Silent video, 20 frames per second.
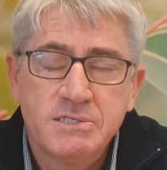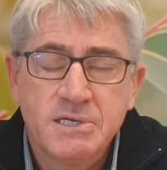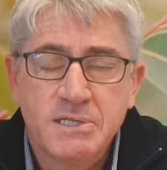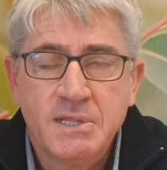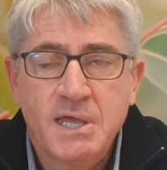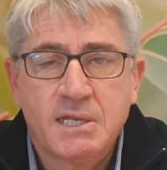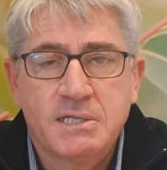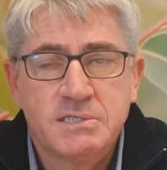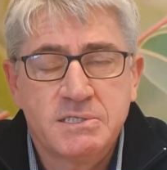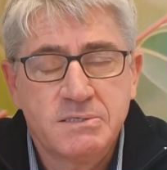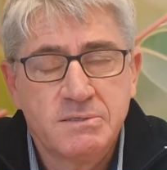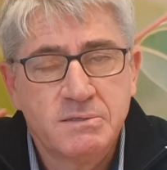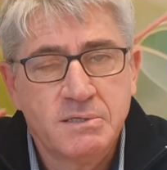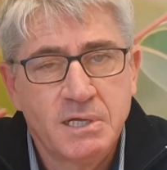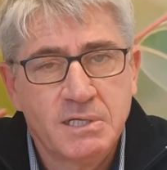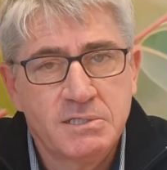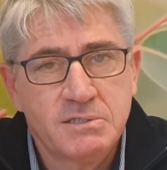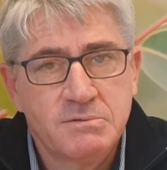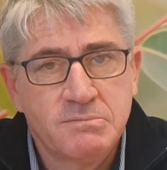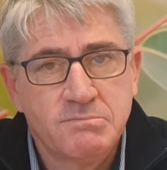And that's
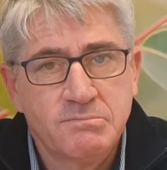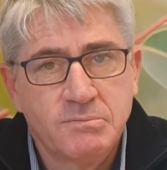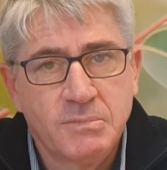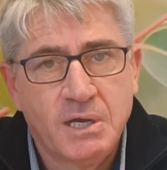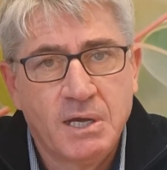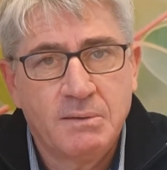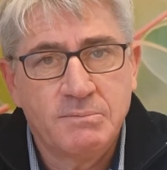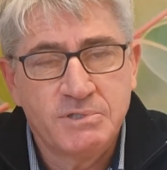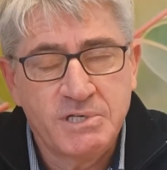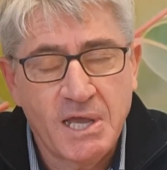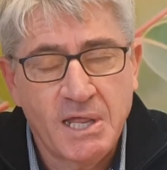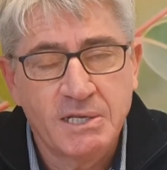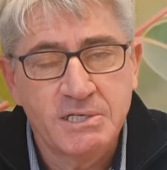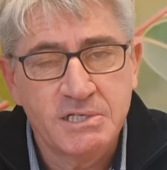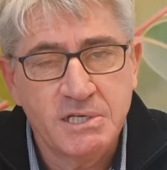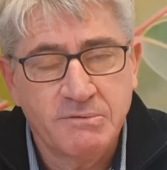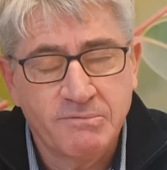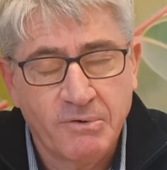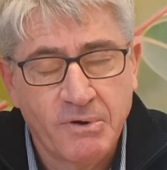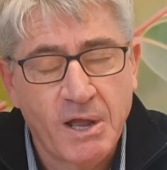
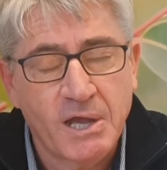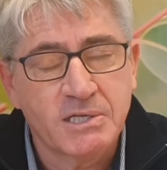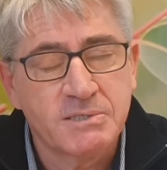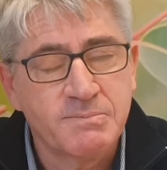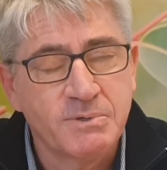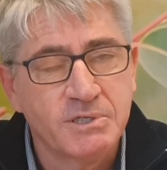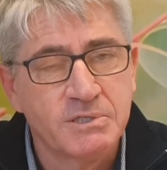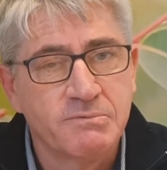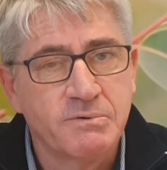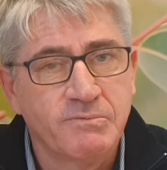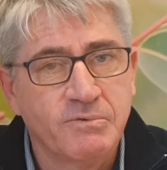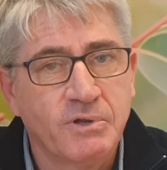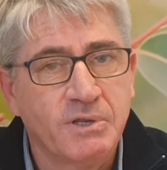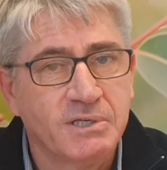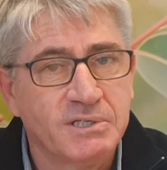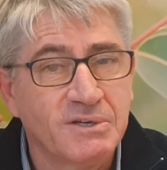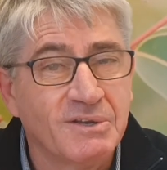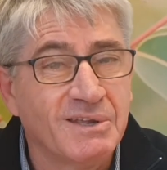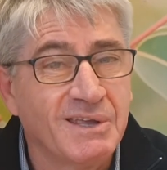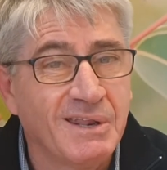challenging for us, because we've
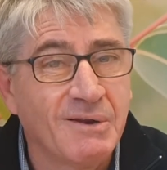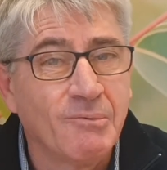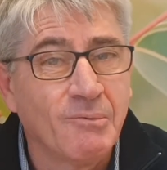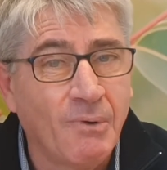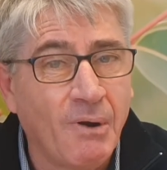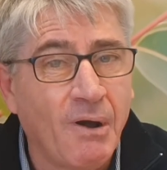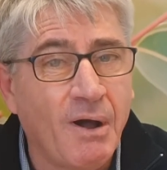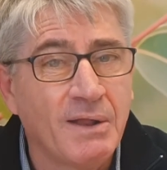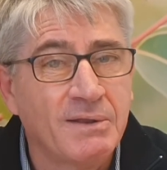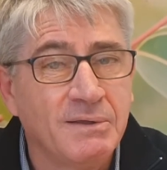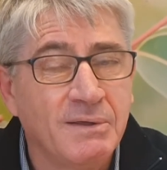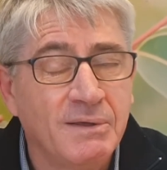actually got to get it right.